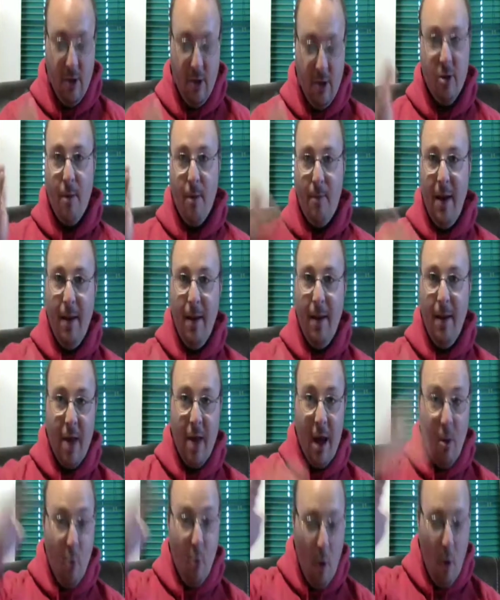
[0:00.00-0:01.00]
the people
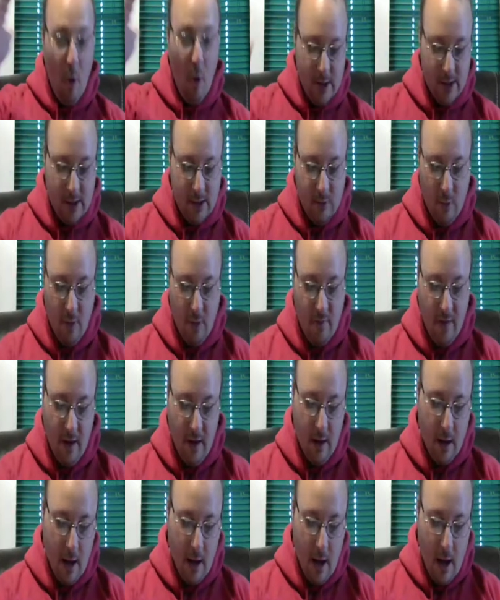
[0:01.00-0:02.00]
that wrote this
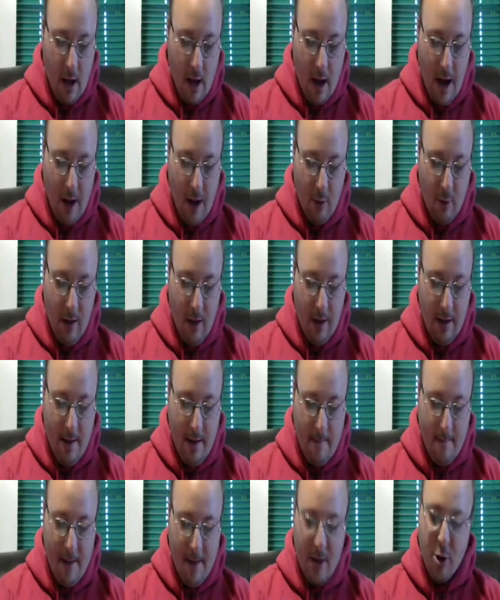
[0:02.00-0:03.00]
movie,
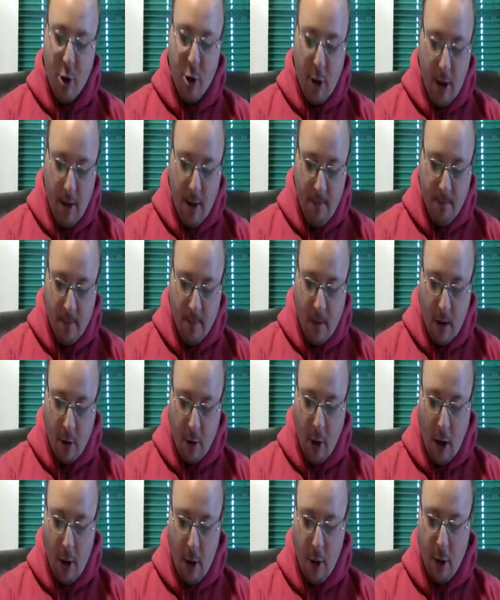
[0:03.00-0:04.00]
Irene Mecci,
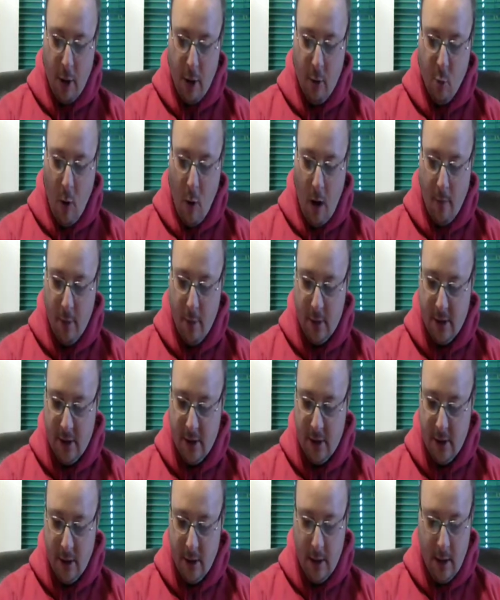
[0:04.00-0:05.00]
Jonathan
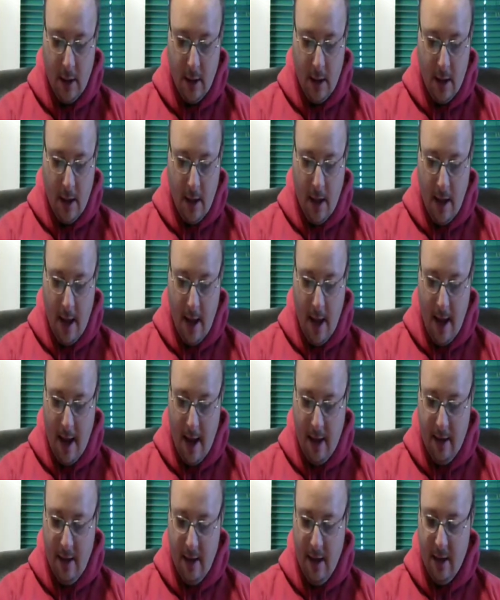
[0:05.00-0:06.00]
Roberts,
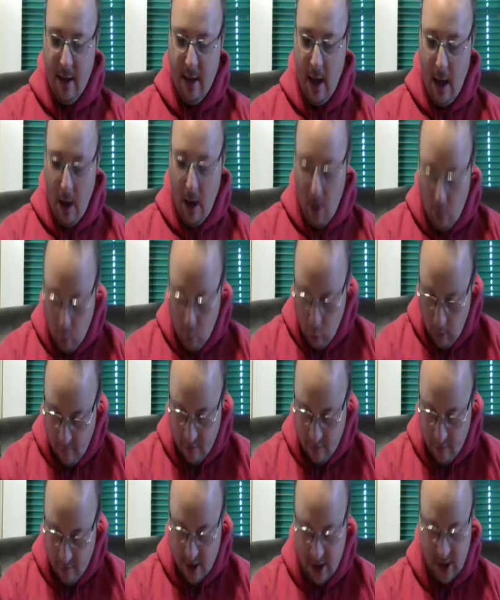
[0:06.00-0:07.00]
and Linda
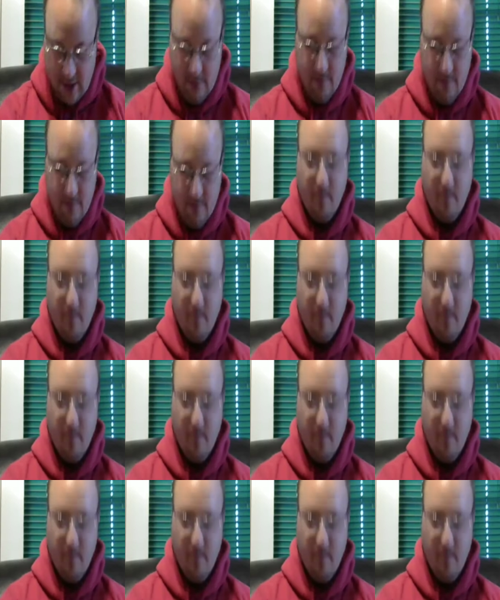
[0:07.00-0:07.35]
Wolverton.